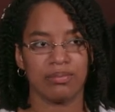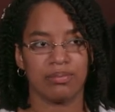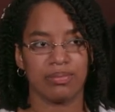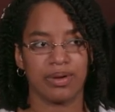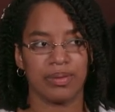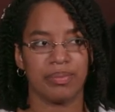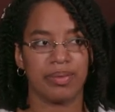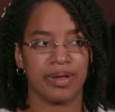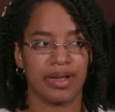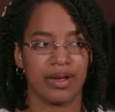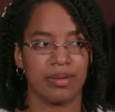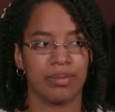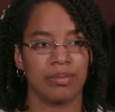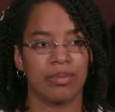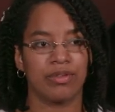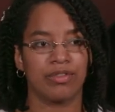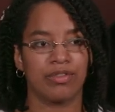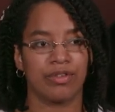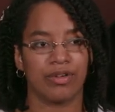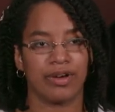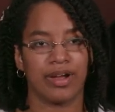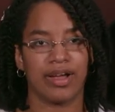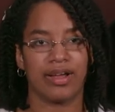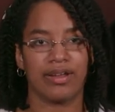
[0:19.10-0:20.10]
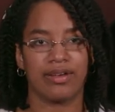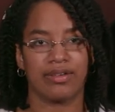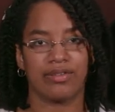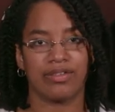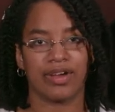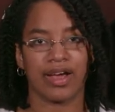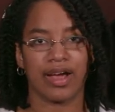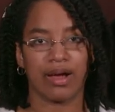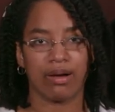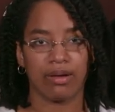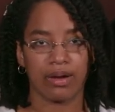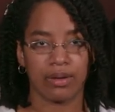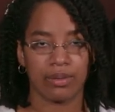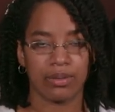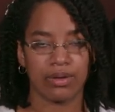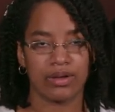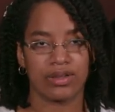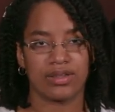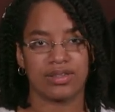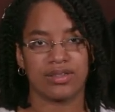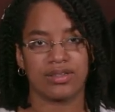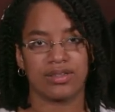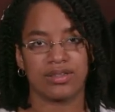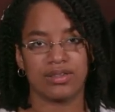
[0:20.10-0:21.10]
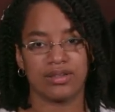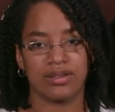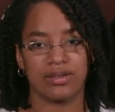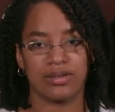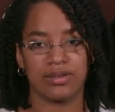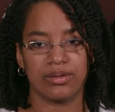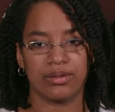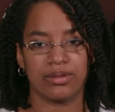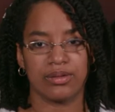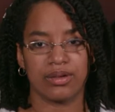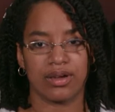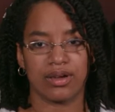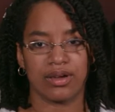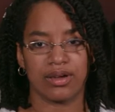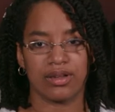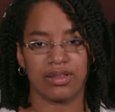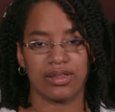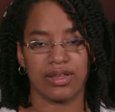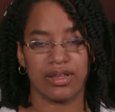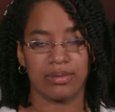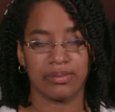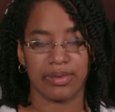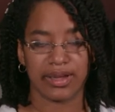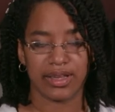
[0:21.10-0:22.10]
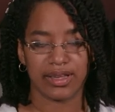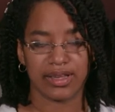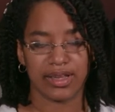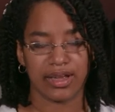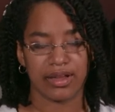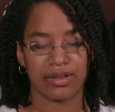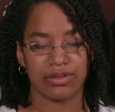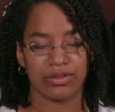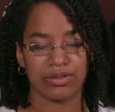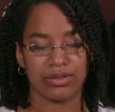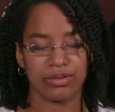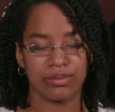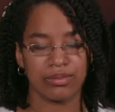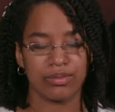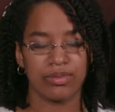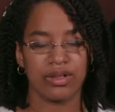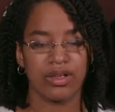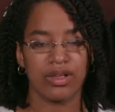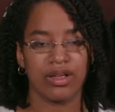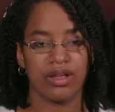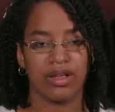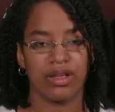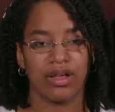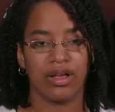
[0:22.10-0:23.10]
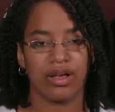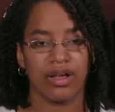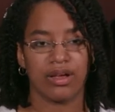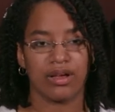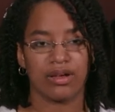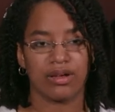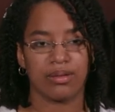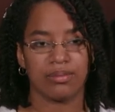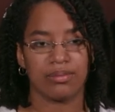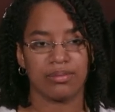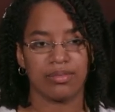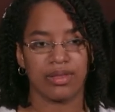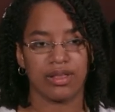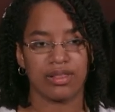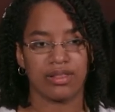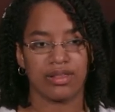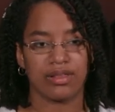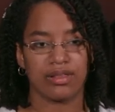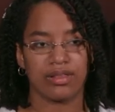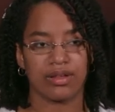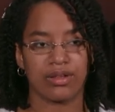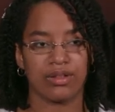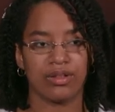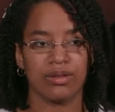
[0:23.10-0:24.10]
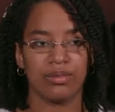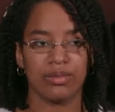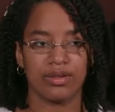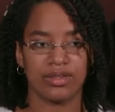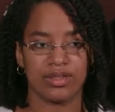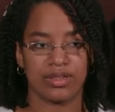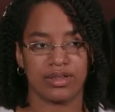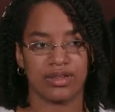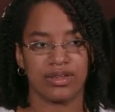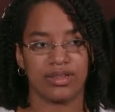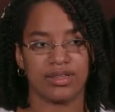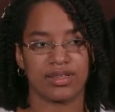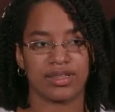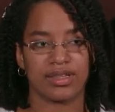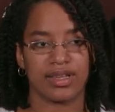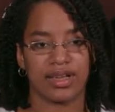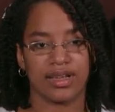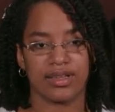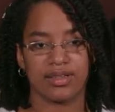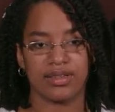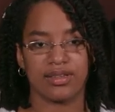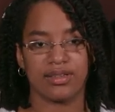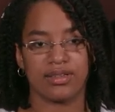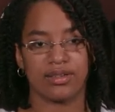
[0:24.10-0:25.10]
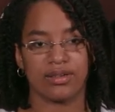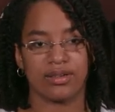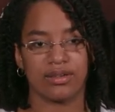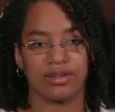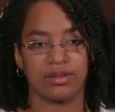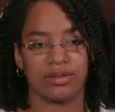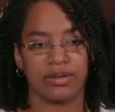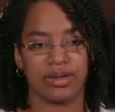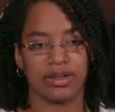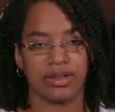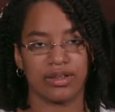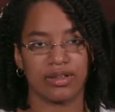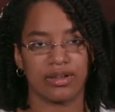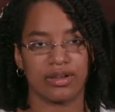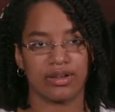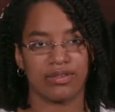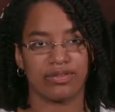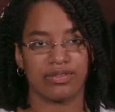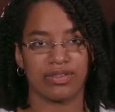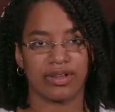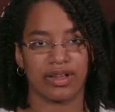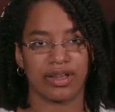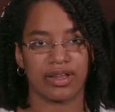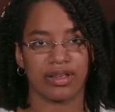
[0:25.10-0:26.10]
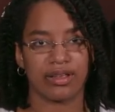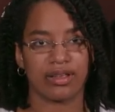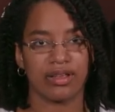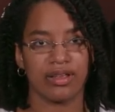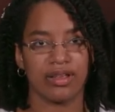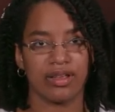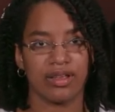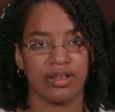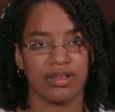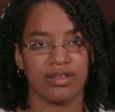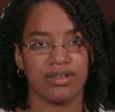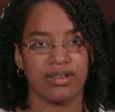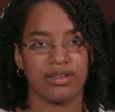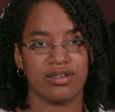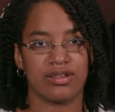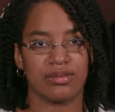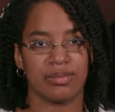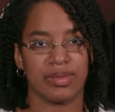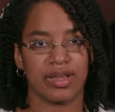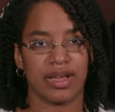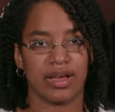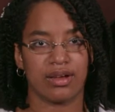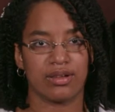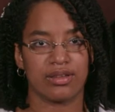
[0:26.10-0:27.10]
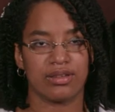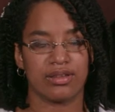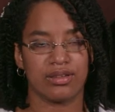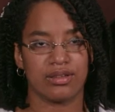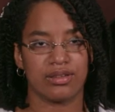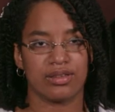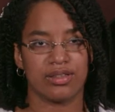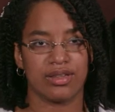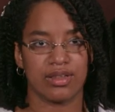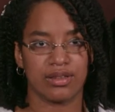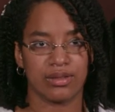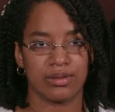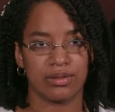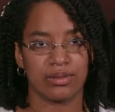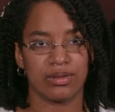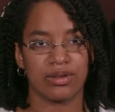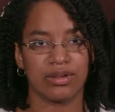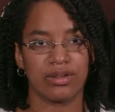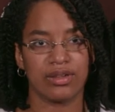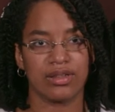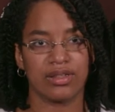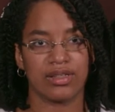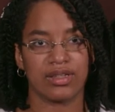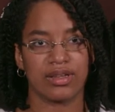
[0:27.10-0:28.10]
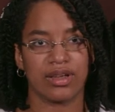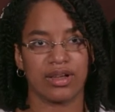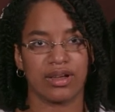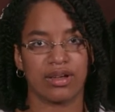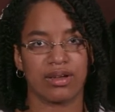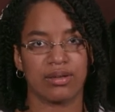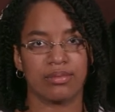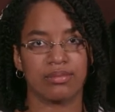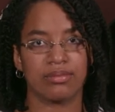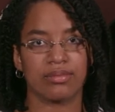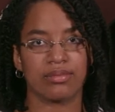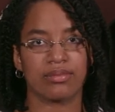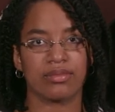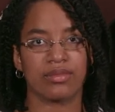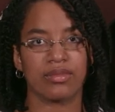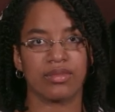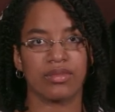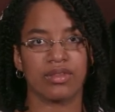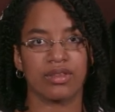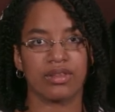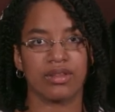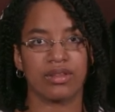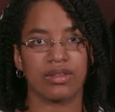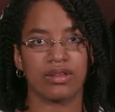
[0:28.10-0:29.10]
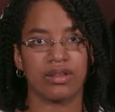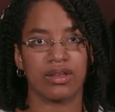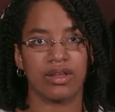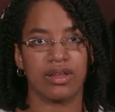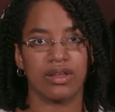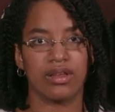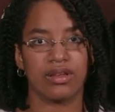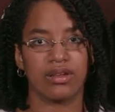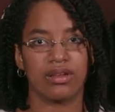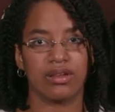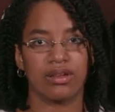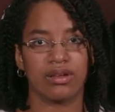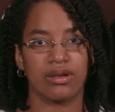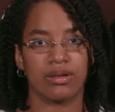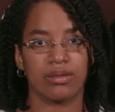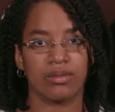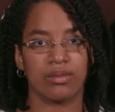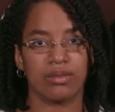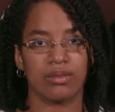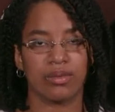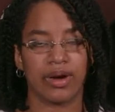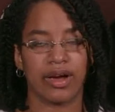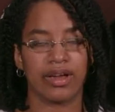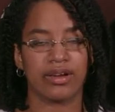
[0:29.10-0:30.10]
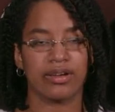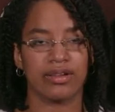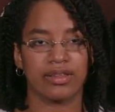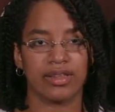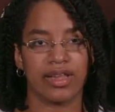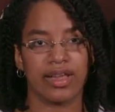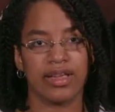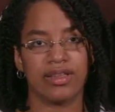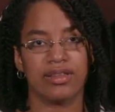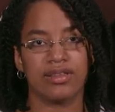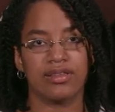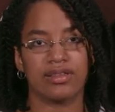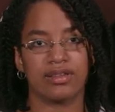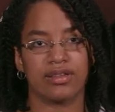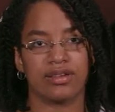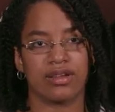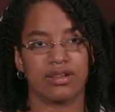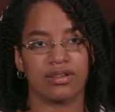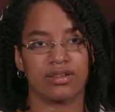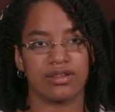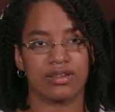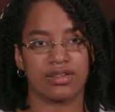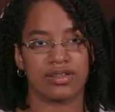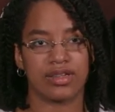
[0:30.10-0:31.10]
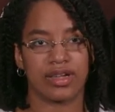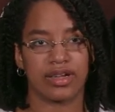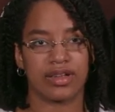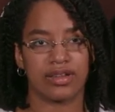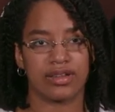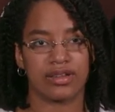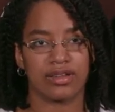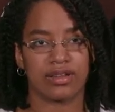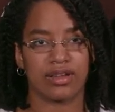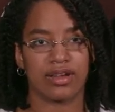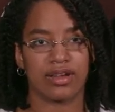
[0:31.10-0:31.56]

prepare beforehand of how I want to uh, leave my classroom. Um, and then the global studies classes are doing a lot of like teaching me how to see the world um, in a wider lens and understand